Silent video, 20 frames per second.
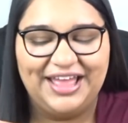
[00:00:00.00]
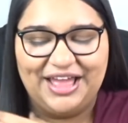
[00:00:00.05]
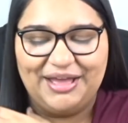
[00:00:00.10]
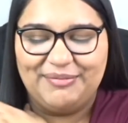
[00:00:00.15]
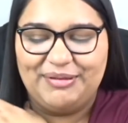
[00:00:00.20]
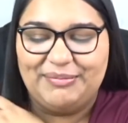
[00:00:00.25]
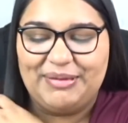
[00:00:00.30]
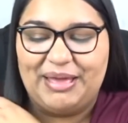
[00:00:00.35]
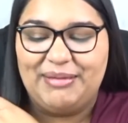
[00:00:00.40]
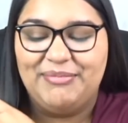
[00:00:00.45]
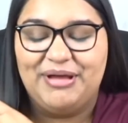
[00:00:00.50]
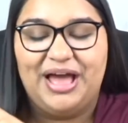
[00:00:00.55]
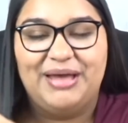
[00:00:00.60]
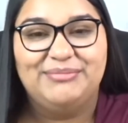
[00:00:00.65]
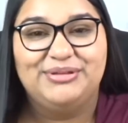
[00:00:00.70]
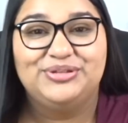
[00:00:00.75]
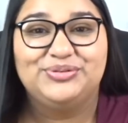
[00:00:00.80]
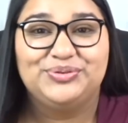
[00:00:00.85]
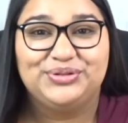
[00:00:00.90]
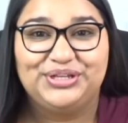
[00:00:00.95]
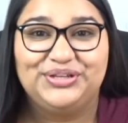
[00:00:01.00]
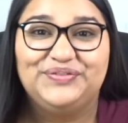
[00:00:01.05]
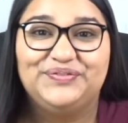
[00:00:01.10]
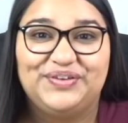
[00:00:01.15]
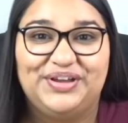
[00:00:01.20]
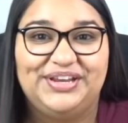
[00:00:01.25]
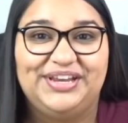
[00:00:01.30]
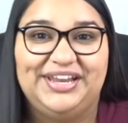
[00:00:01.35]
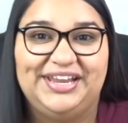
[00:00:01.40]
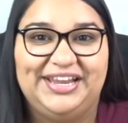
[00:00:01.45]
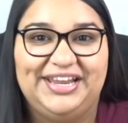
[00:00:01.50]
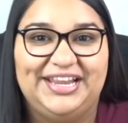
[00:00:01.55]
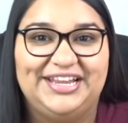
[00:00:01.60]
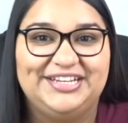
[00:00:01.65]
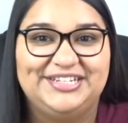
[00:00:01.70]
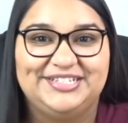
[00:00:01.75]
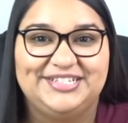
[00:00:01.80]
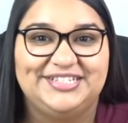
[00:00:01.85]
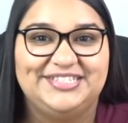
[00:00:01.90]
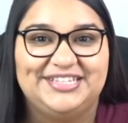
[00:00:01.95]
But my mom is really funny
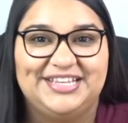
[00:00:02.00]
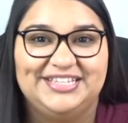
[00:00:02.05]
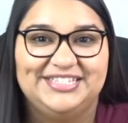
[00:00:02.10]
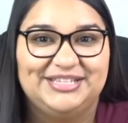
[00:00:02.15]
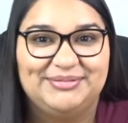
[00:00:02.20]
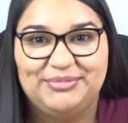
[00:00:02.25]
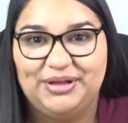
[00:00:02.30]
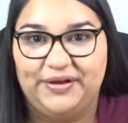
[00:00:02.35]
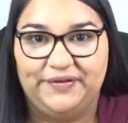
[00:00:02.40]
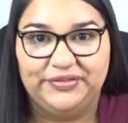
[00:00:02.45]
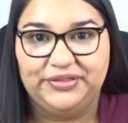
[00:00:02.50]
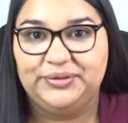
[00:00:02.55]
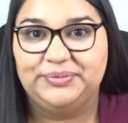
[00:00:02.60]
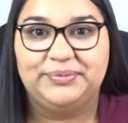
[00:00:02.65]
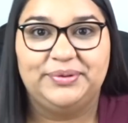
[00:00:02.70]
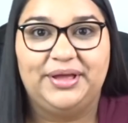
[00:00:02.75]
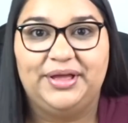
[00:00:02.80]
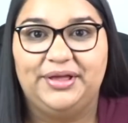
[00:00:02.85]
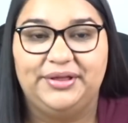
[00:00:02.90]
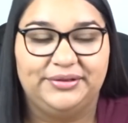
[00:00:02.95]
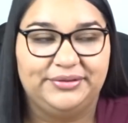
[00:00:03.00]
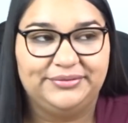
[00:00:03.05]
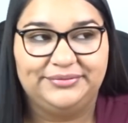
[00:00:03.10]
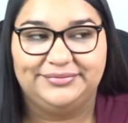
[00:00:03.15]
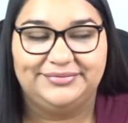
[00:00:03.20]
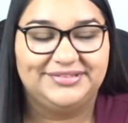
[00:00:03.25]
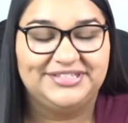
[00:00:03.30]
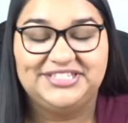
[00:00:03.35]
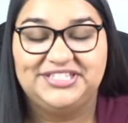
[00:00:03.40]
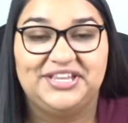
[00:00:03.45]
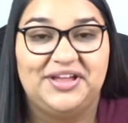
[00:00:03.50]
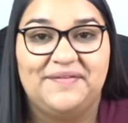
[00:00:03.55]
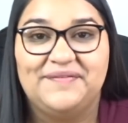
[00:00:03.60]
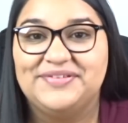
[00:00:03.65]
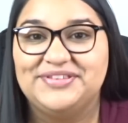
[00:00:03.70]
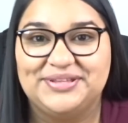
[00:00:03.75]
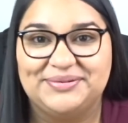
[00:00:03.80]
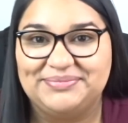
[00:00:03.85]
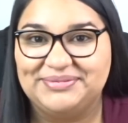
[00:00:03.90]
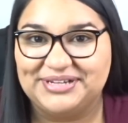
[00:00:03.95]
and just says some off-the-wall stuff
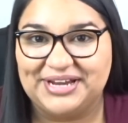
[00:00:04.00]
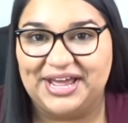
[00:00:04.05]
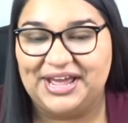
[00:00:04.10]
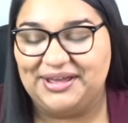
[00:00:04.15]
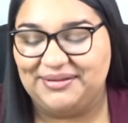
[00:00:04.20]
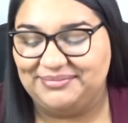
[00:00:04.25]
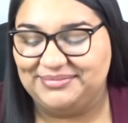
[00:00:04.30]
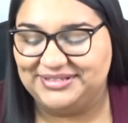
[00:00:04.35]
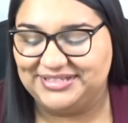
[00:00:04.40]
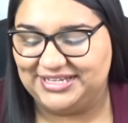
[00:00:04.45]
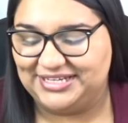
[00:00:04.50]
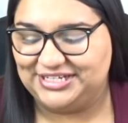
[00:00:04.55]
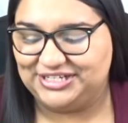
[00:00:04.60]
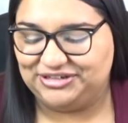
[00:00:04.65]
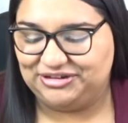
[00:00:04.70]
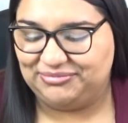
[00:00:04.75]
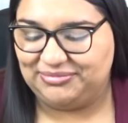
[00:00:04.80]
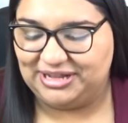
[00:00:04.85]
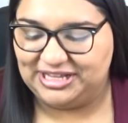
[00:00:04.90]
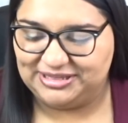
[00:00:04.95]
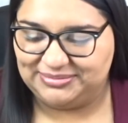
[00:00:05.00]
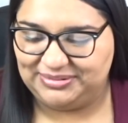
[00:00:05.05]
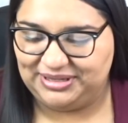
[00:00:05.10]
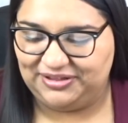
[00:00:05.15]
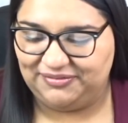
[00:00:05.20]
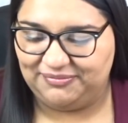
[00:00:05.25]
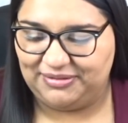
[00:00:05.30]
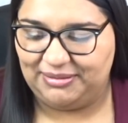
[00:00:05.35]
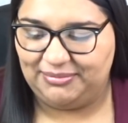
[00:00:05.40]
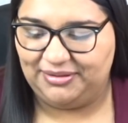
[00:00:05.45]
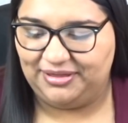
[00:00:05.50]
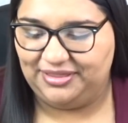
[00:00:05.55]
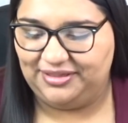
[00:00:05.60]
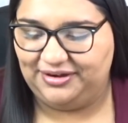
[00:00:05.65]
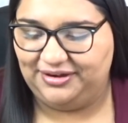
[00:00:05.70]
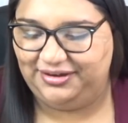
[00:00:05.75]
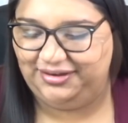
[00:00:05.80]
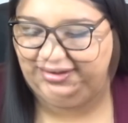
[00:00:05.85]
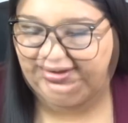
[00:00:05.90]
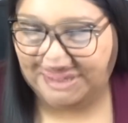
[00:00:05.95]
sometimes. And she reminds me of my
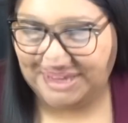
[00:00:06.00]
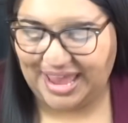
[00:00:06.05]
mother.